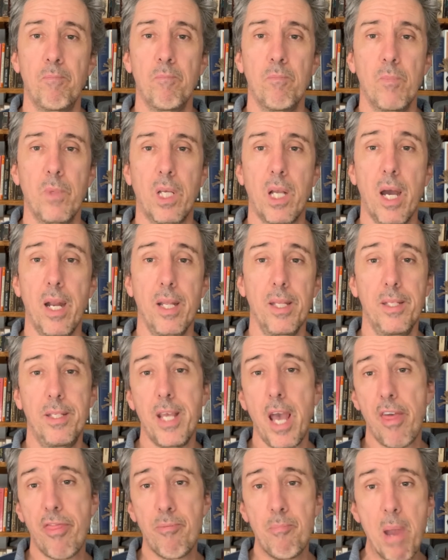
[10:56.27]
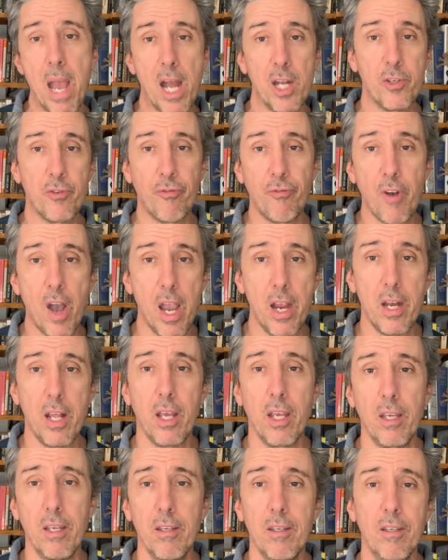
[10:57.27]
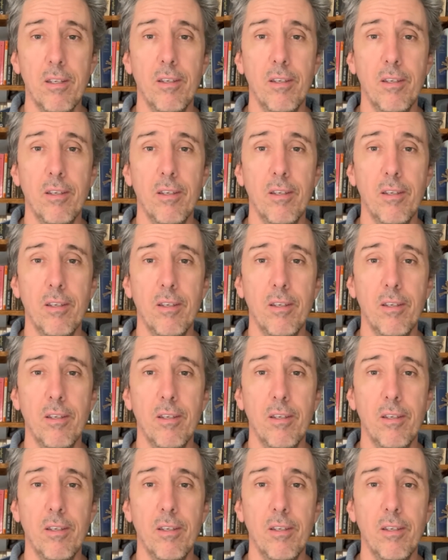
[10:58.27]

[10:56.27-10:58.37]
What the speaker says: kind of deathmatch fighting,